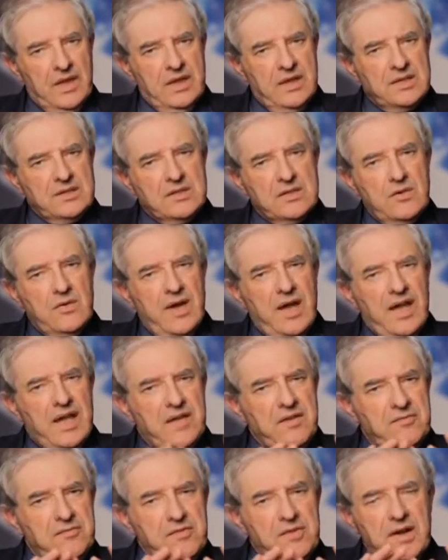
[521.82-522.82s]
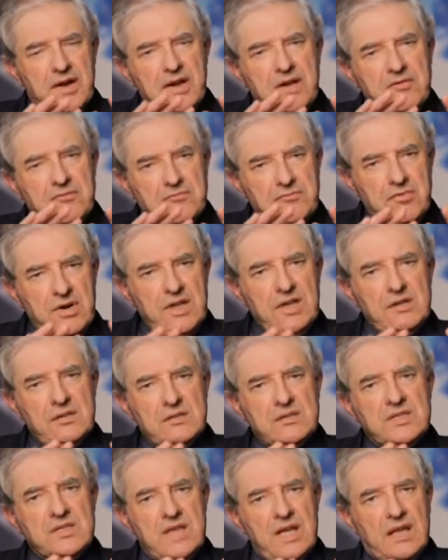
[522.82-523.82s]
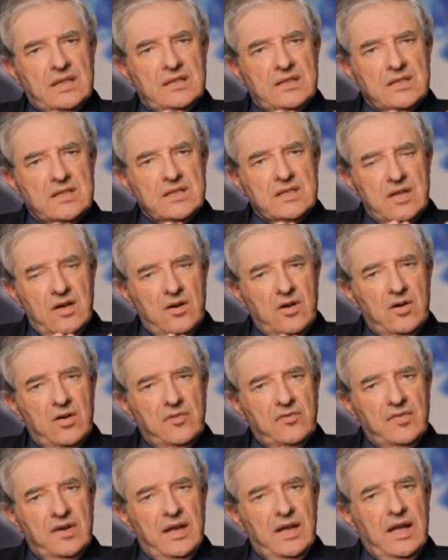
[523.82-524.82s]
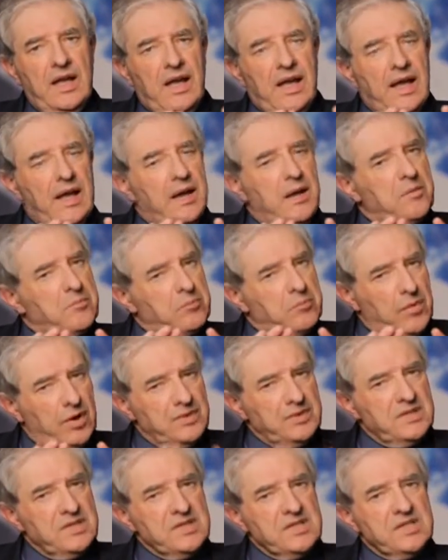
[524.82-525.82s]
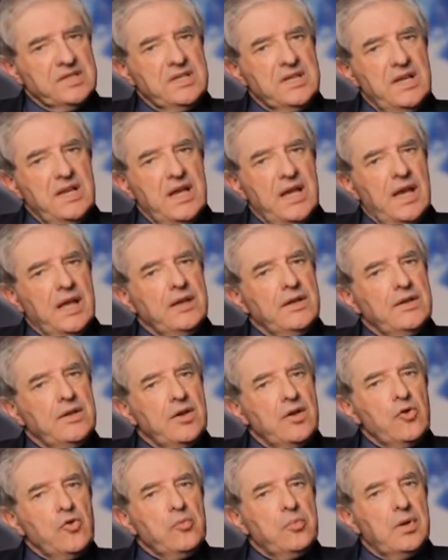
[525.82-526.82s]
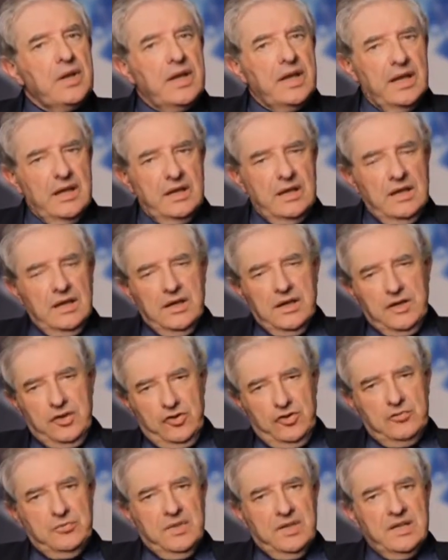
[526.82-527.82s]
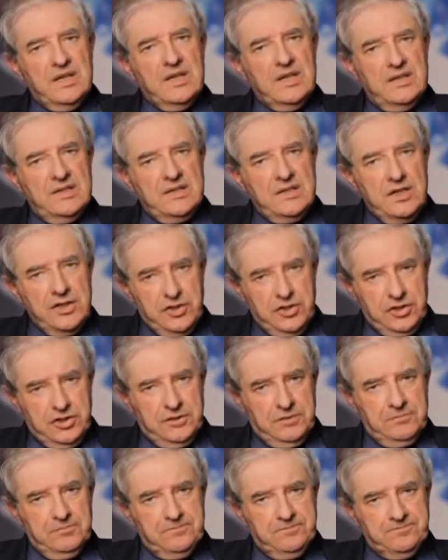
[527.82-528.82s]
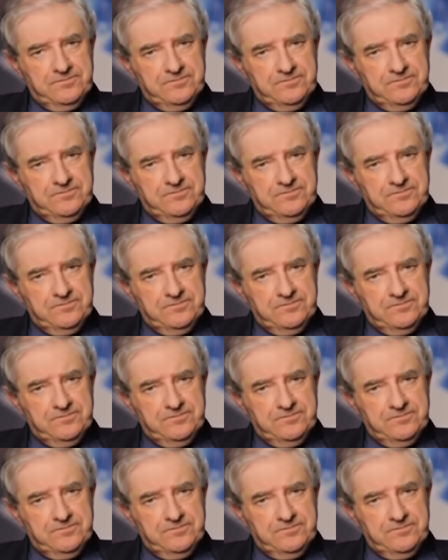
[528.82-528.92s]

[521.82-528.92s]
So, a very real sense of modesty ennobling human condition.